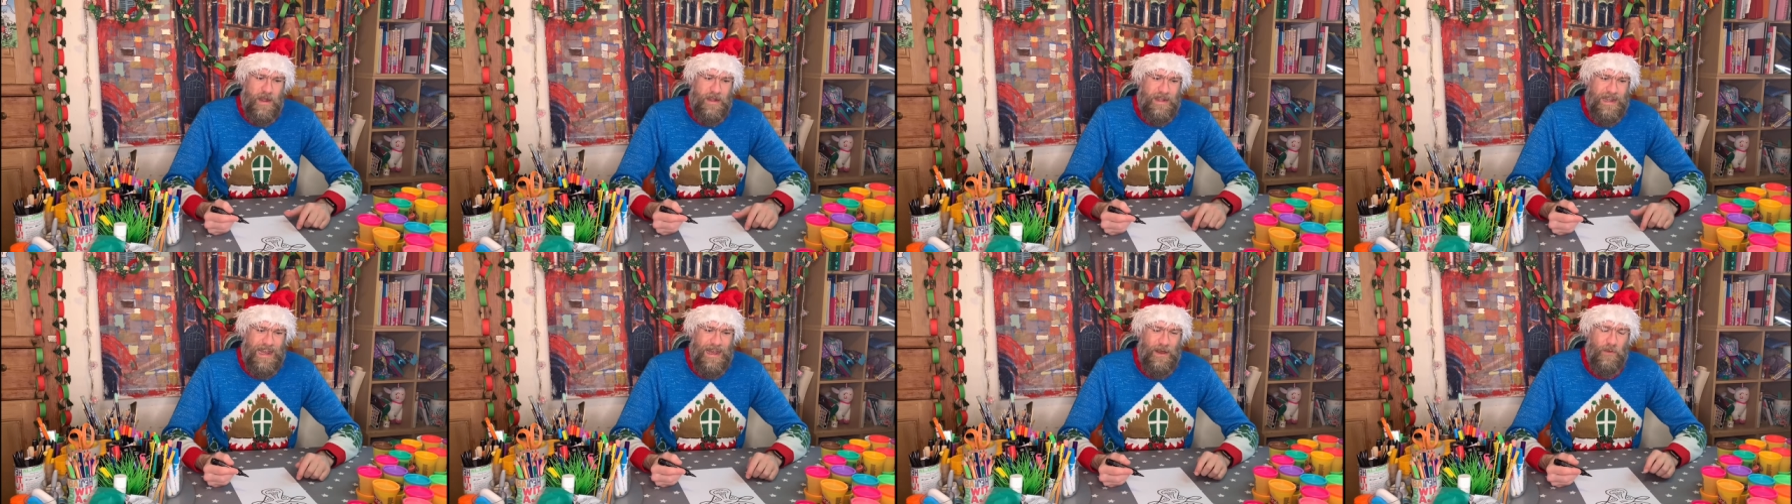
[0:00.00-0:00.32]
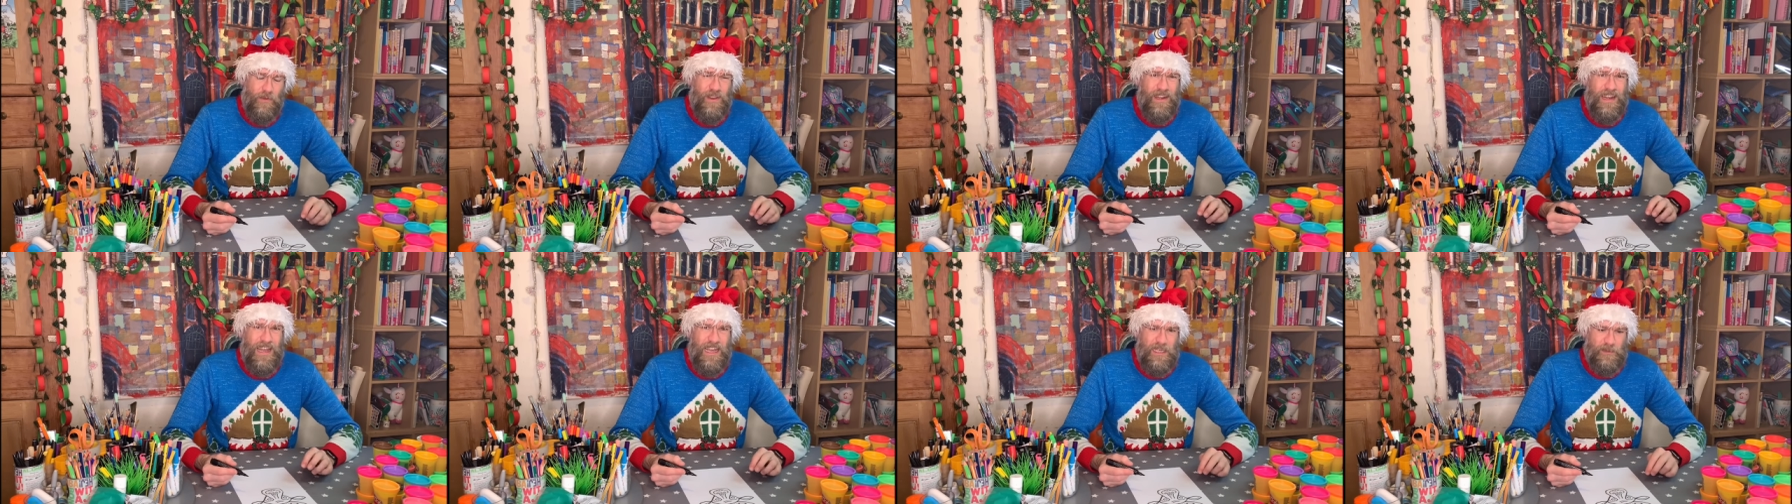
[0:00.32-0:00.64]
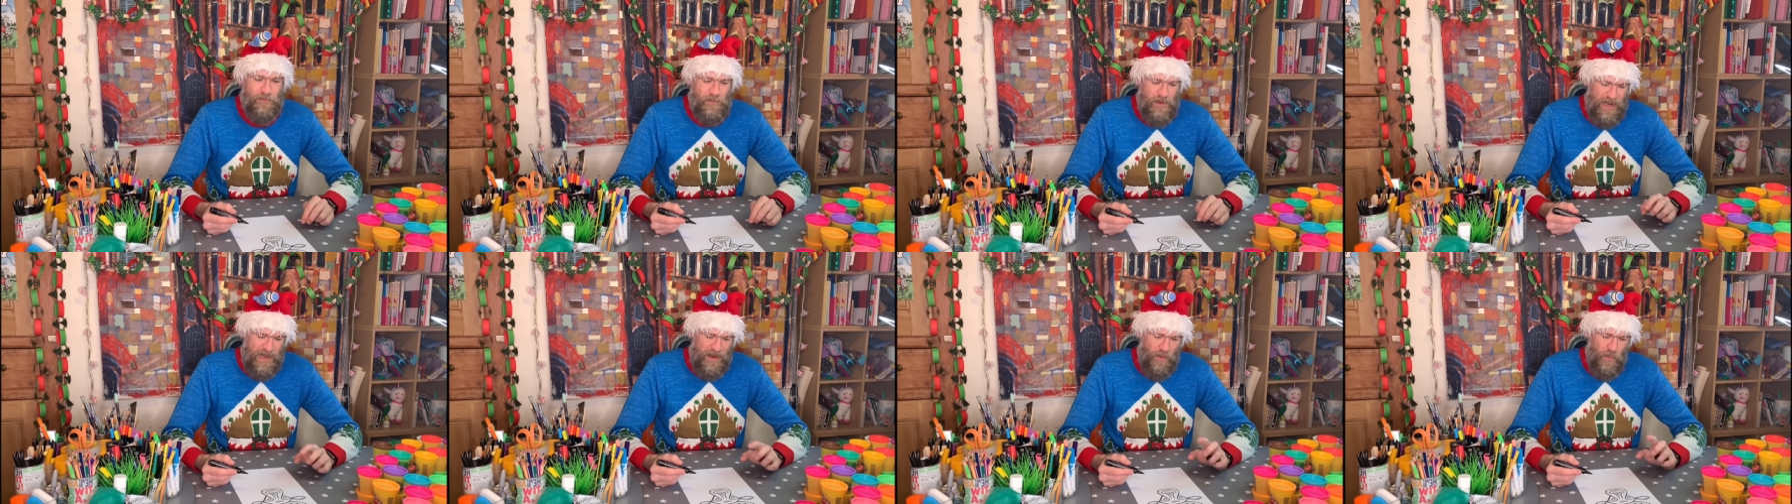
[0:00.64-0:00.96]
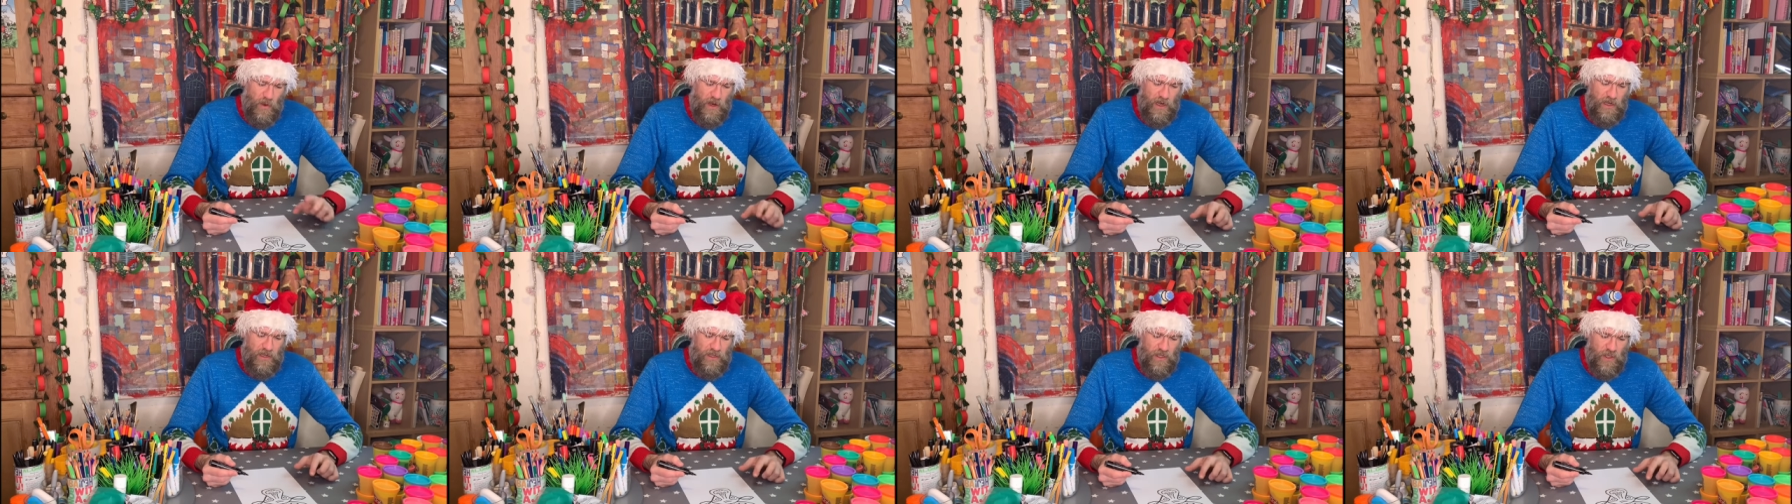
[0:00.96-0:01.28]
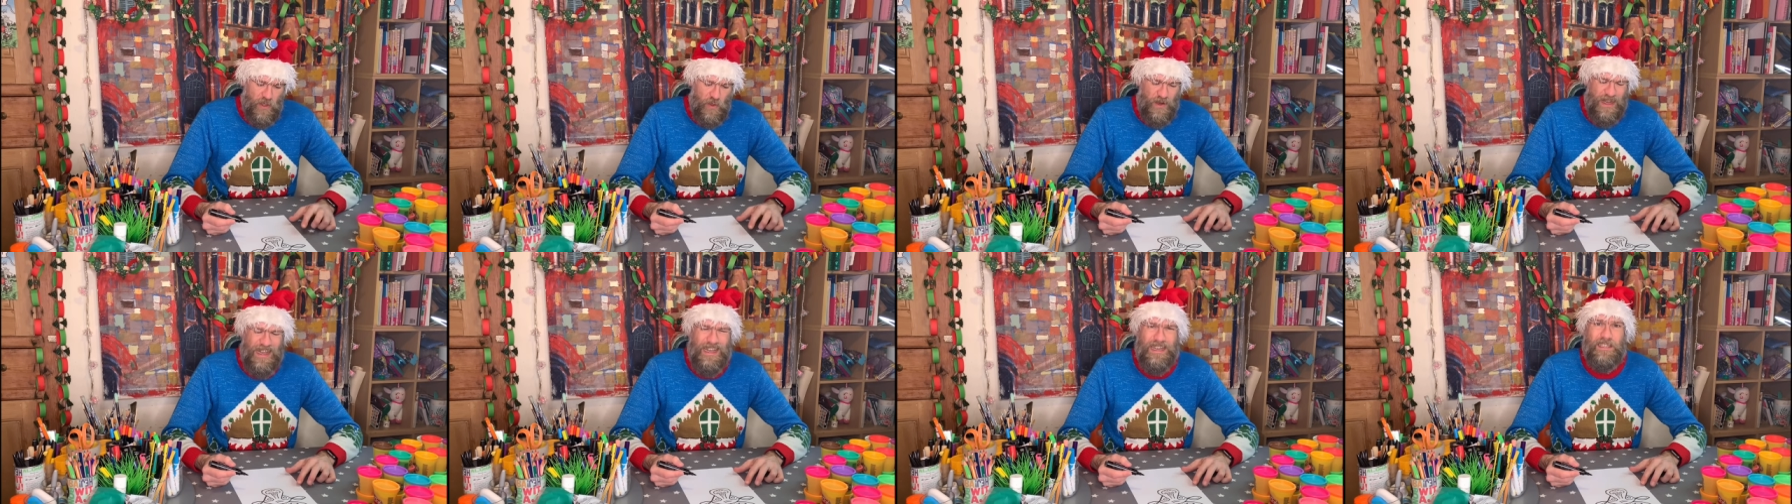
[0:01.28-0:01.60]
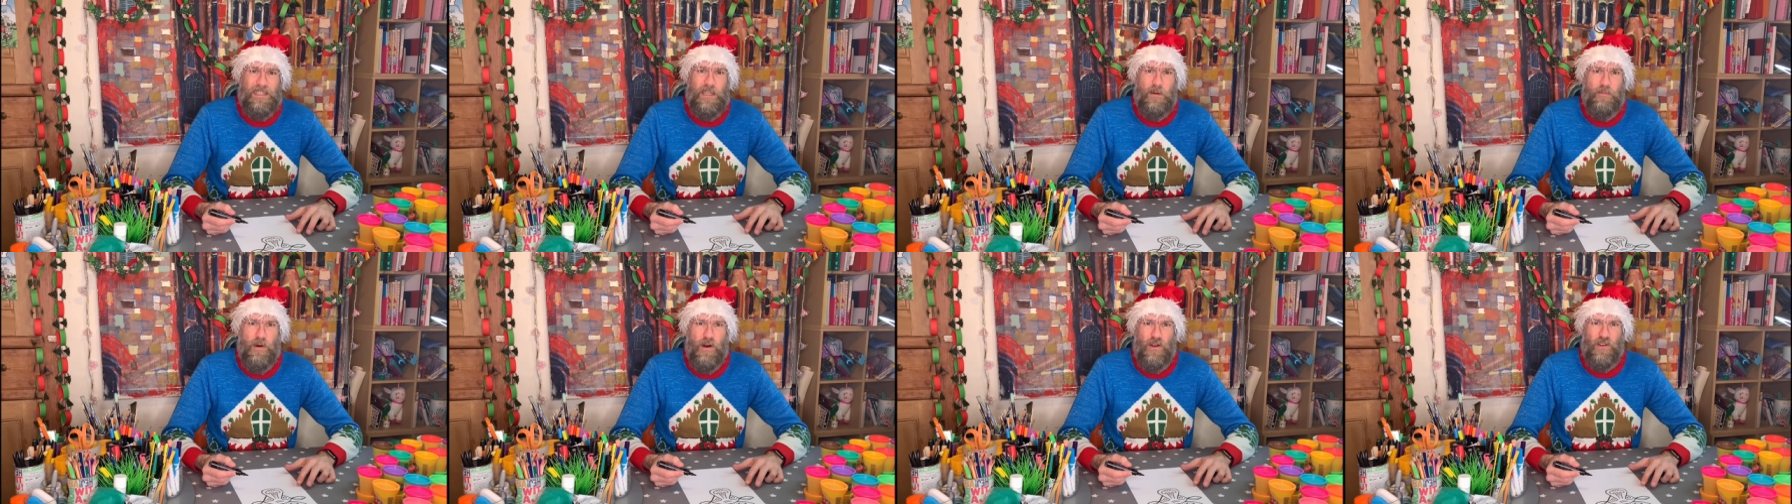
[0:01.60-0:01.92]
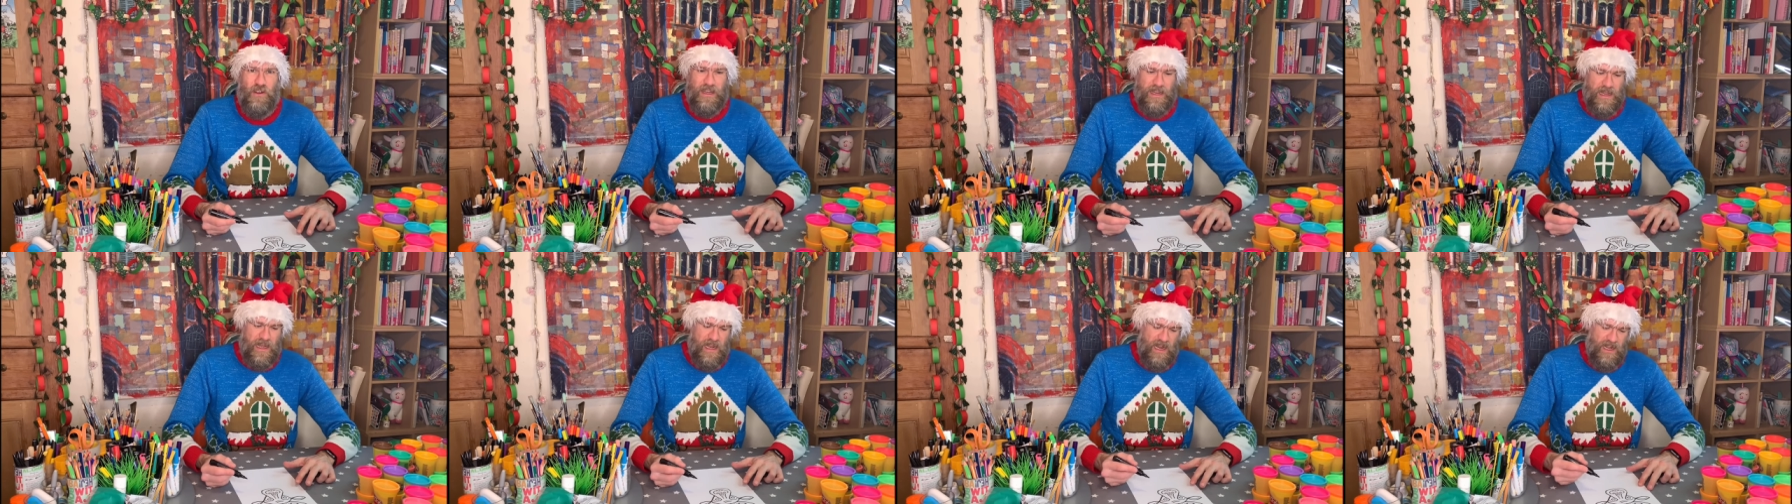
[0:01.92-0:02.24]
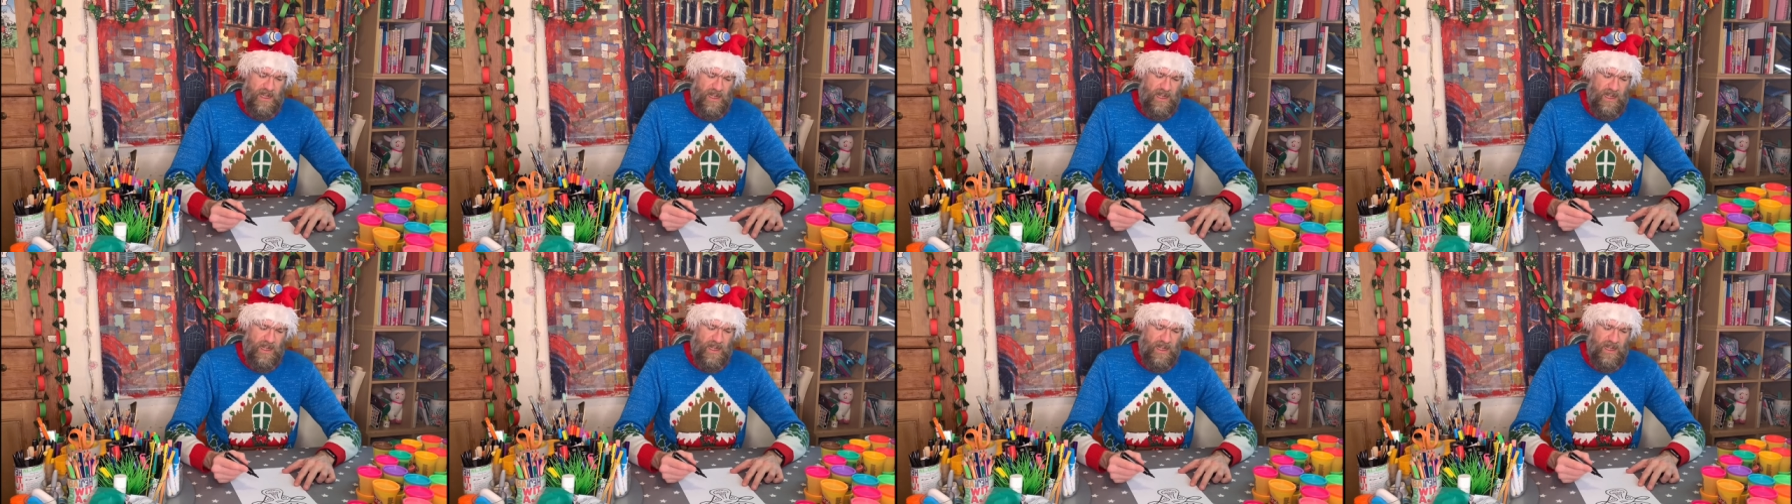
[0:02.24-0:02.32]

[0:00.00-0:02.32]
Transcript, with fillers: Now the next bit we're gonna do is the body.